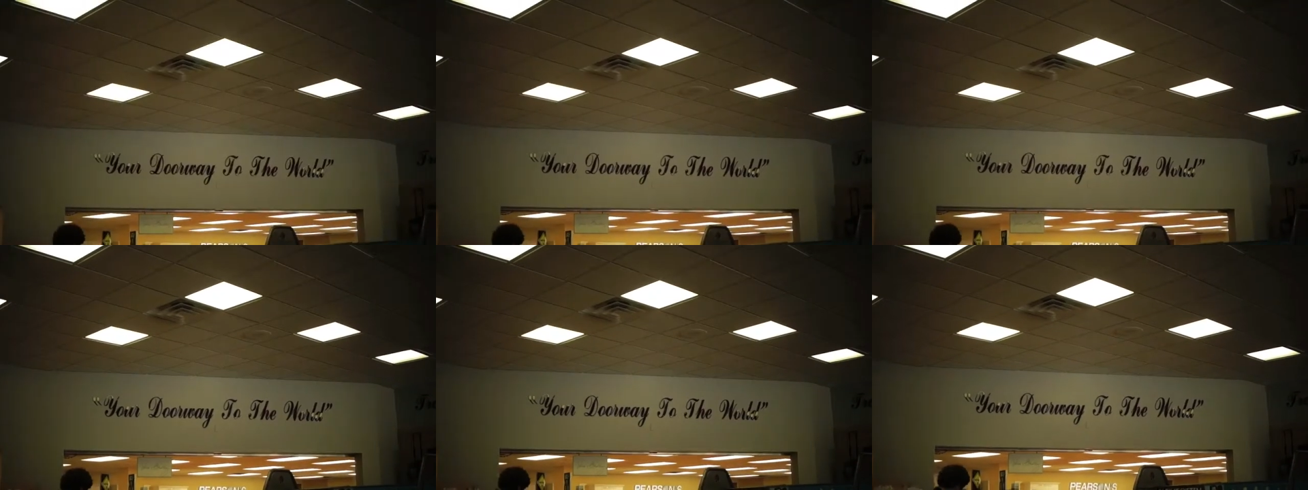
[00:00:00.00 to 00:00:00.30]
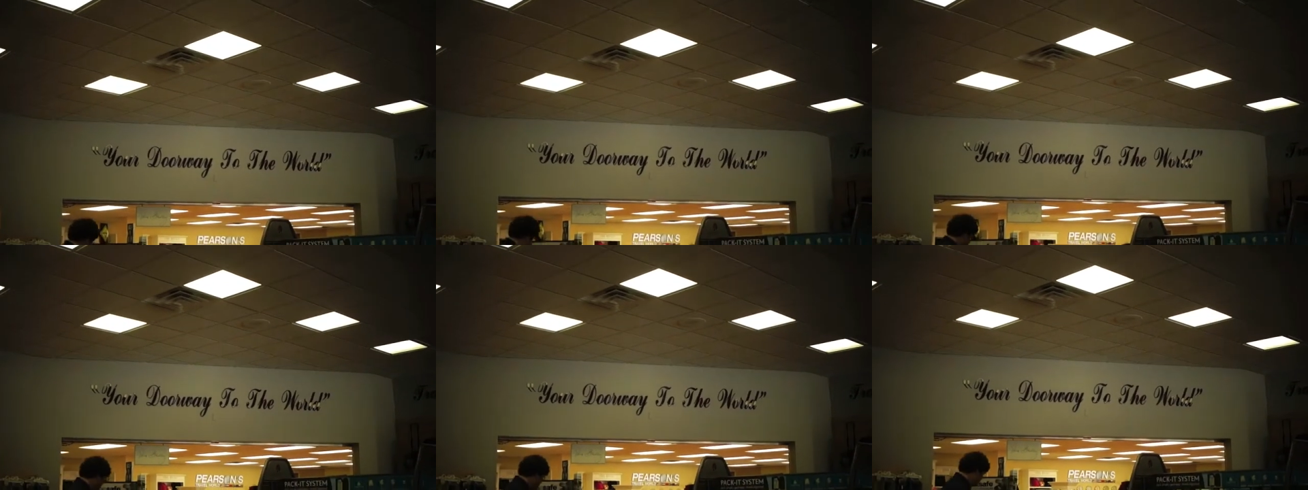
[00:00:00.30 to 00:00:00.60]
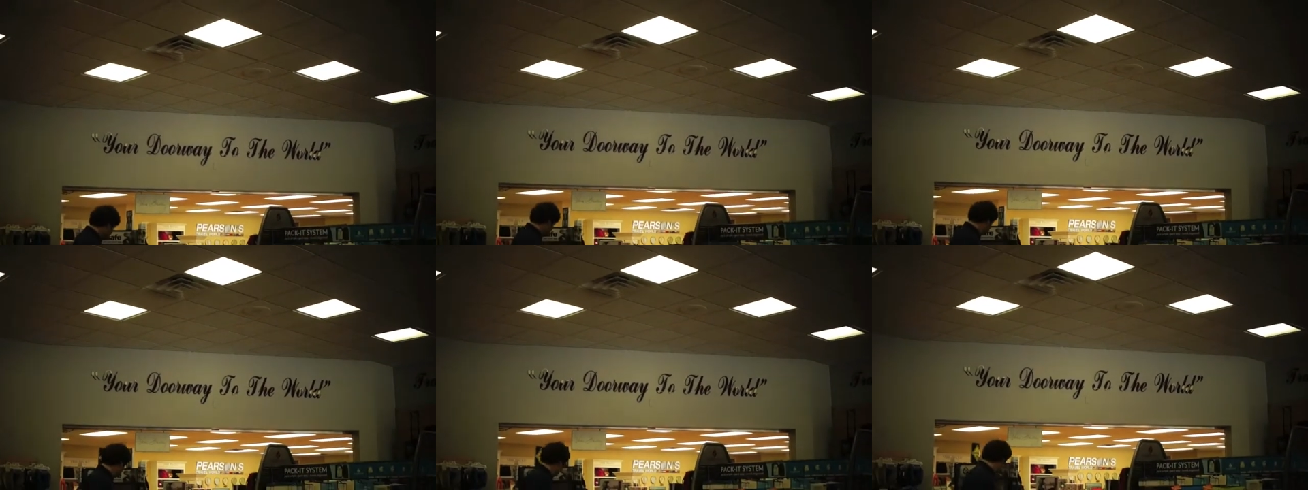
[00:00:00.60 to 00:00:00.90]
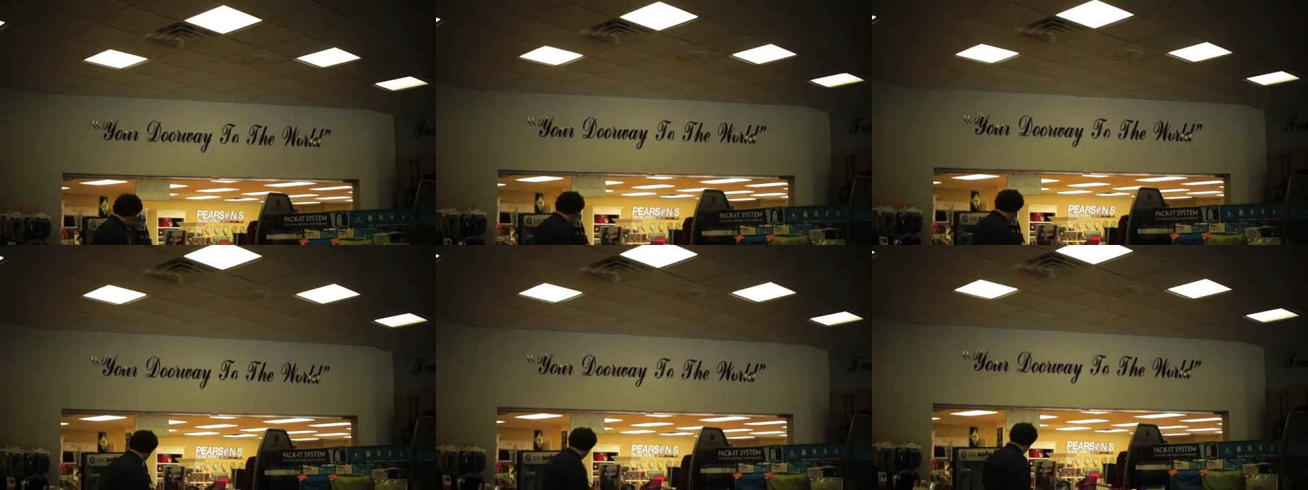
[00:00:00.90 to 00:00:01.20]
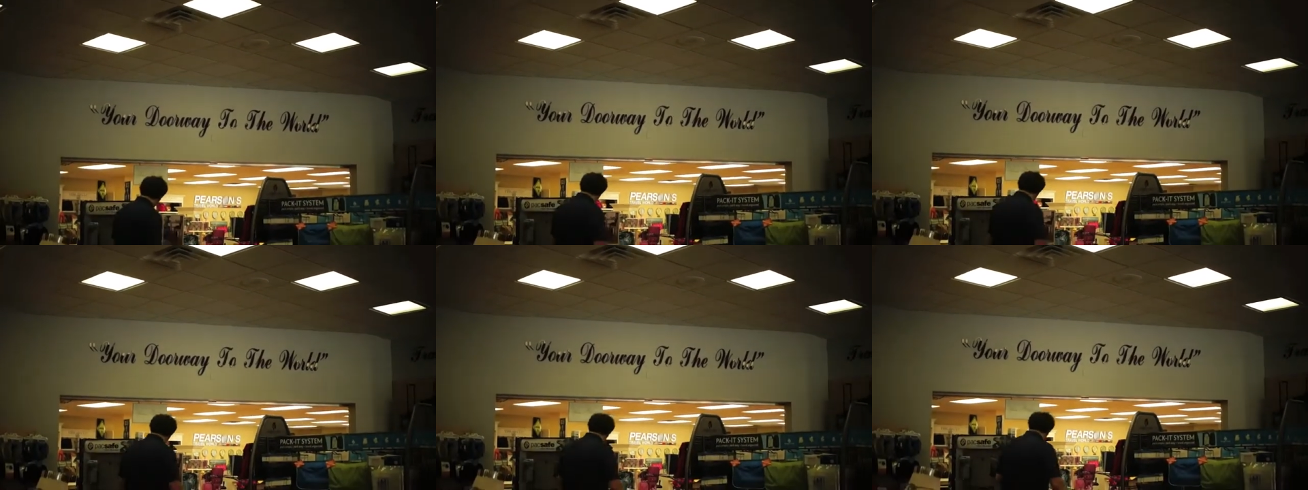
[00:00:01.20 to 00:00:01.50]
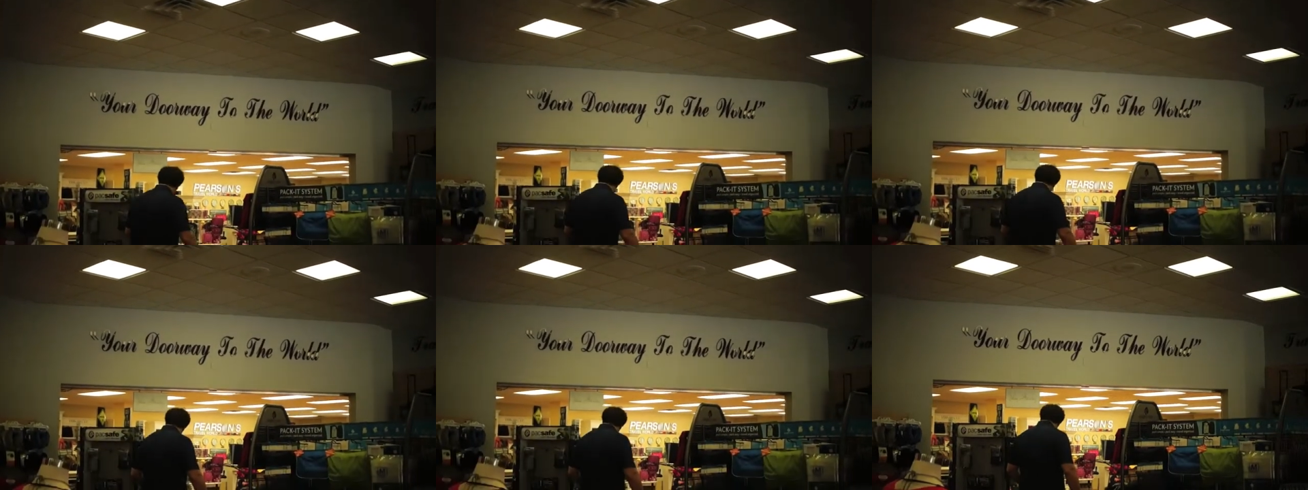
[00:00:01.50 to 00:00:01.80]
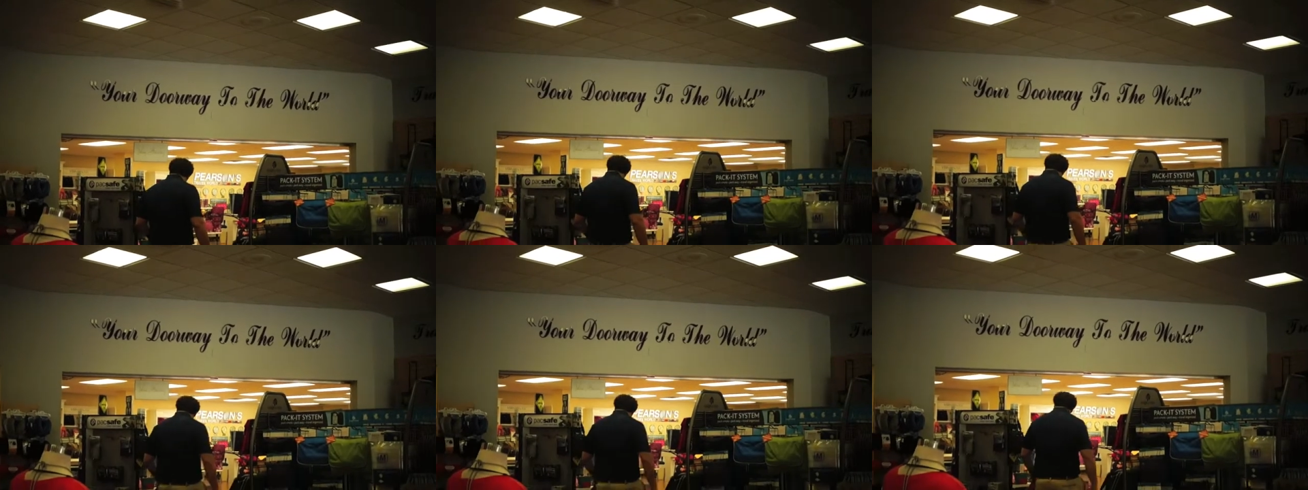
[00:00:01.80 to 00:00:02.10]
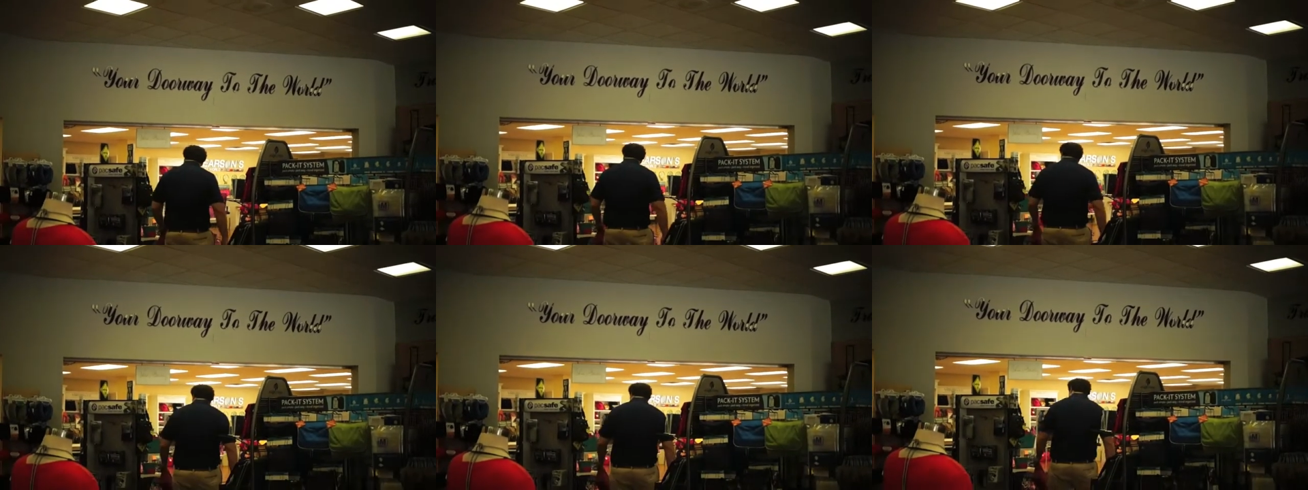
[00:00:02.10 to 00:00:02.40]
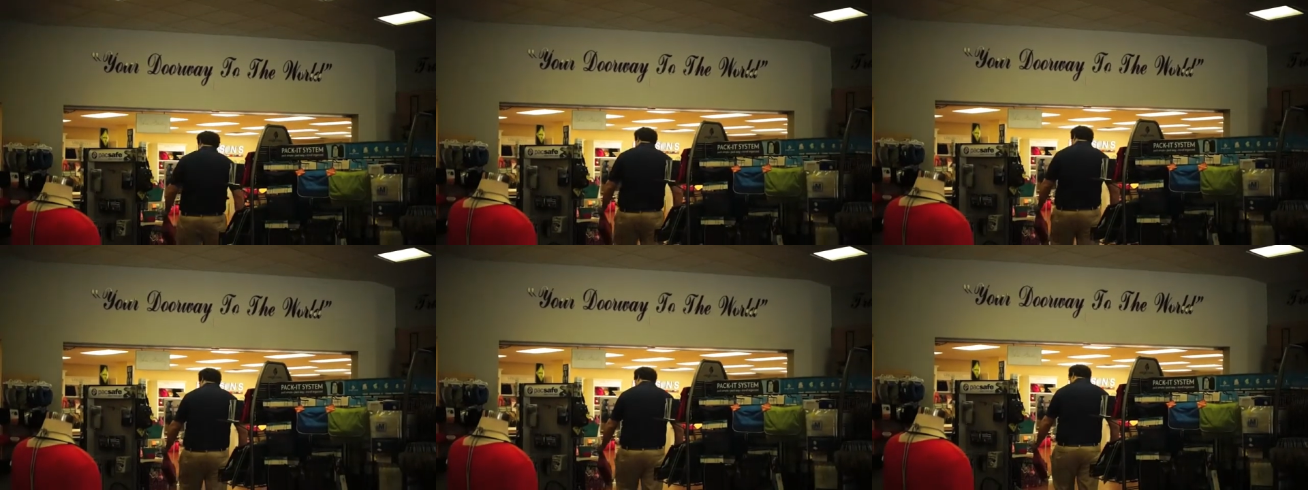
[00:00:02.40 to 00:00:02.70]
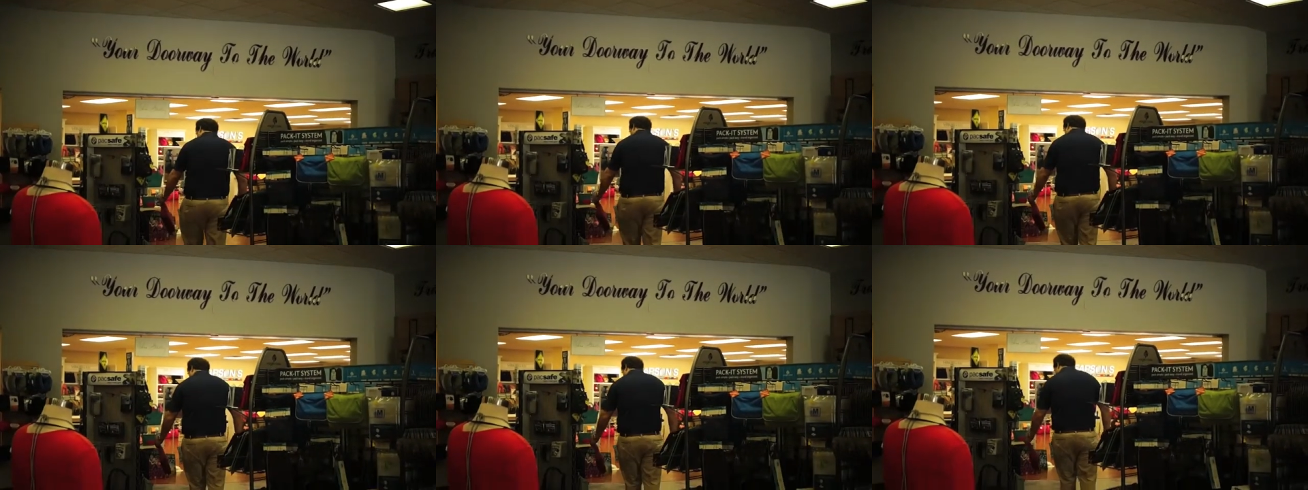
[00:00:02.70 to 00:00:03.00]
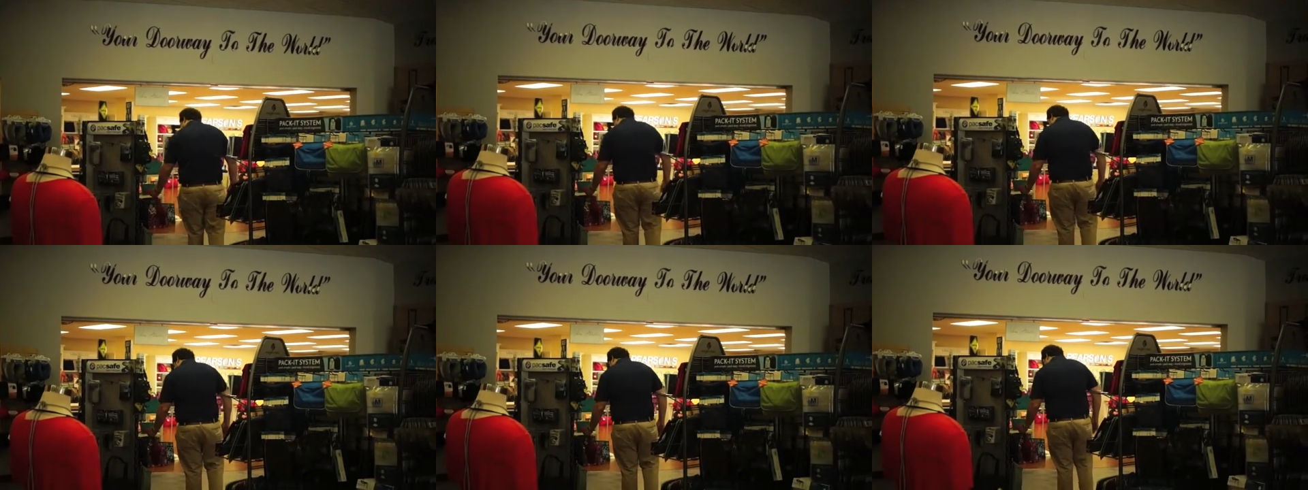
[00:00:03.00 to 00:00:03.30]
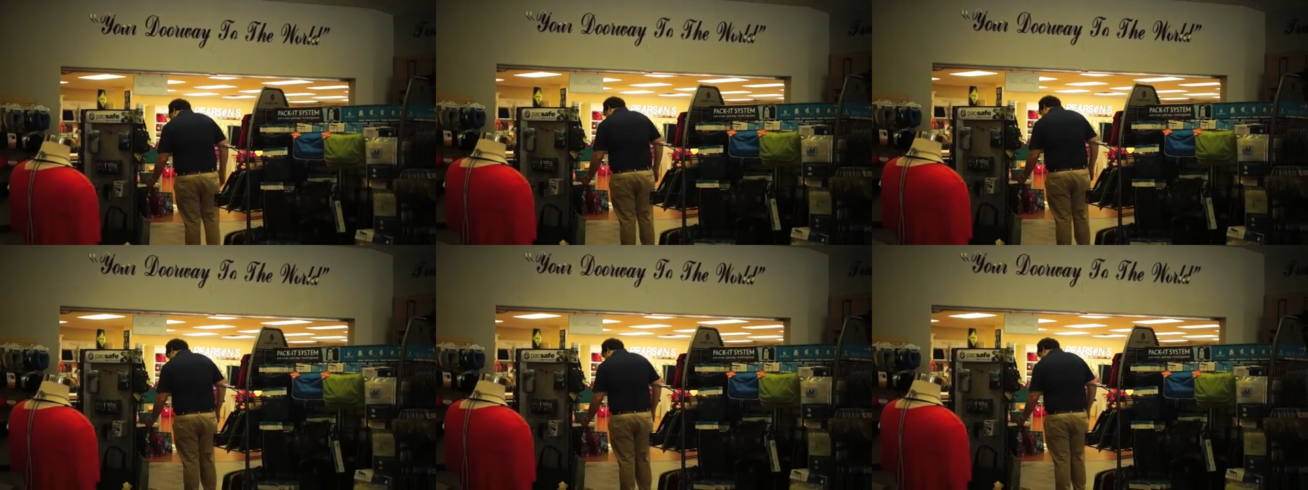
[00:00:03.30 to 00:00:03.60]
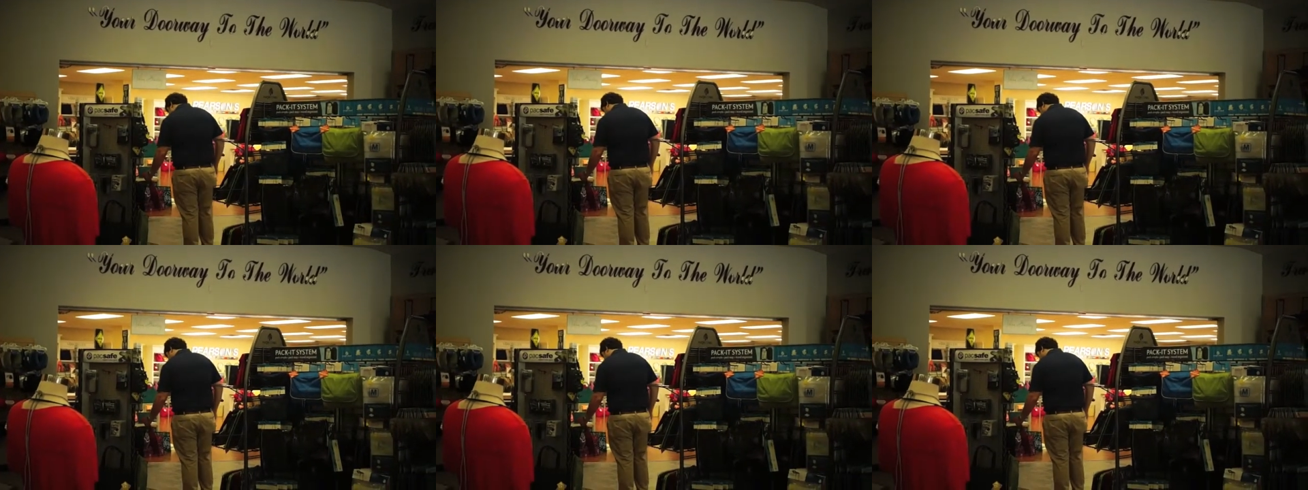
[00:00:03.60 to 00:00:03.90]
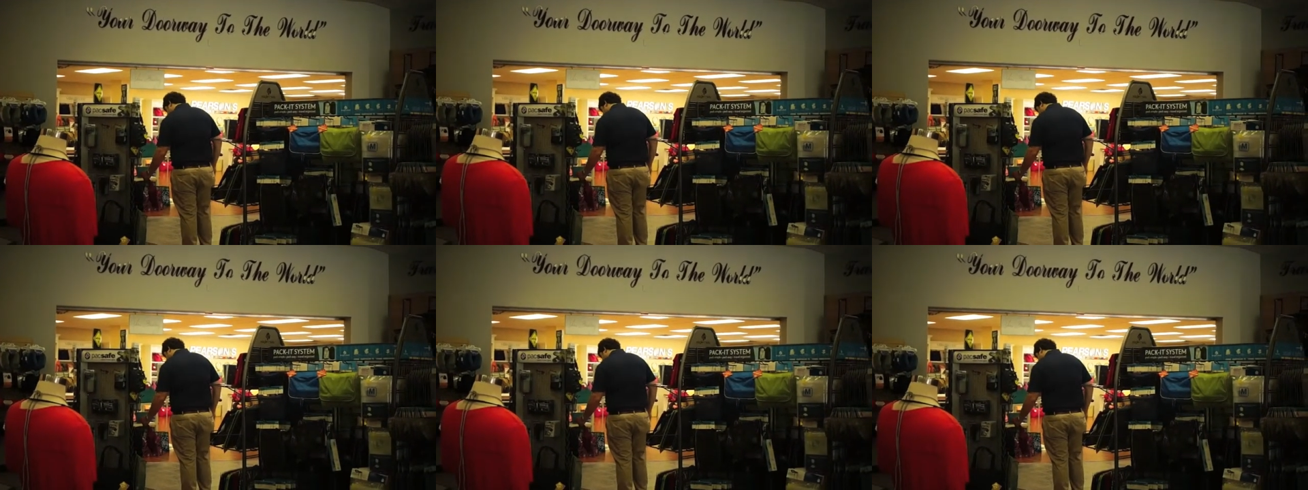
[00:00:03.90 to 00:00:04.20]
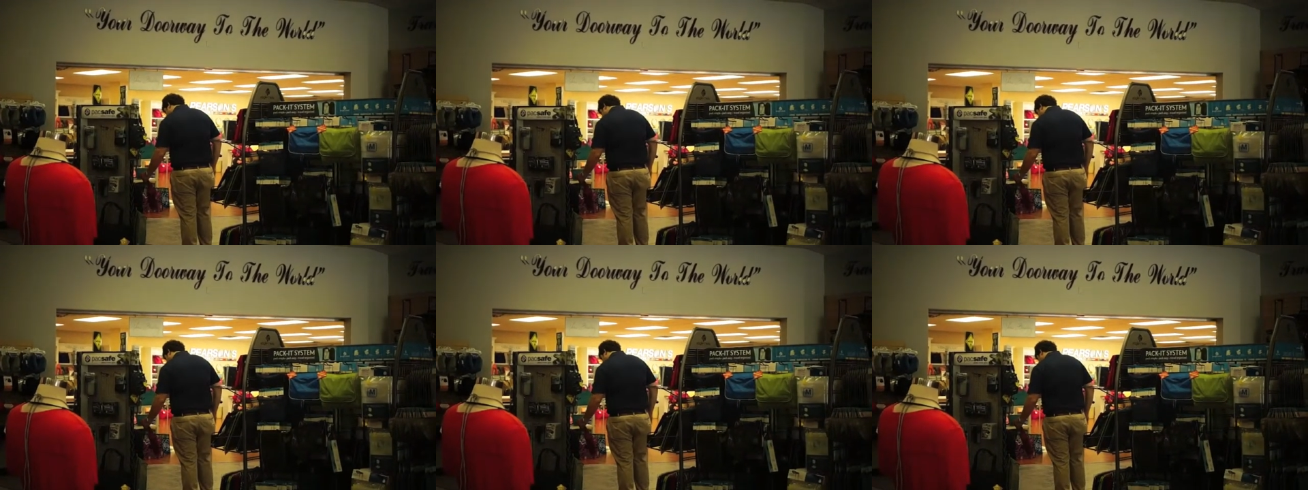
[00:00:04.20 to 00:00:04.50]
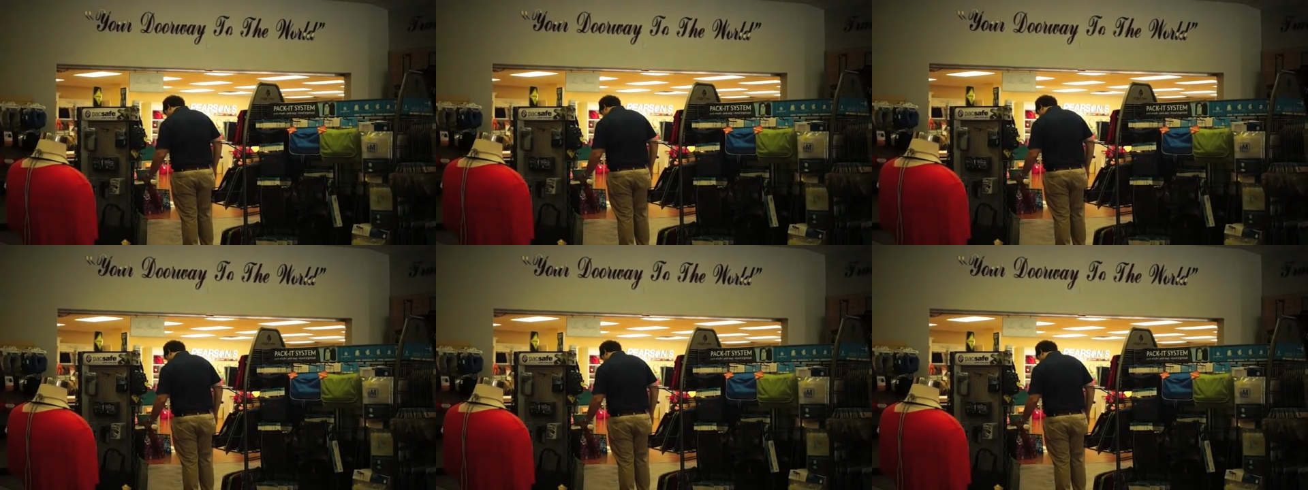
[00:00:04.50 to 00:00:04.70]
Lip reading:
Nobody's mouth can be seen.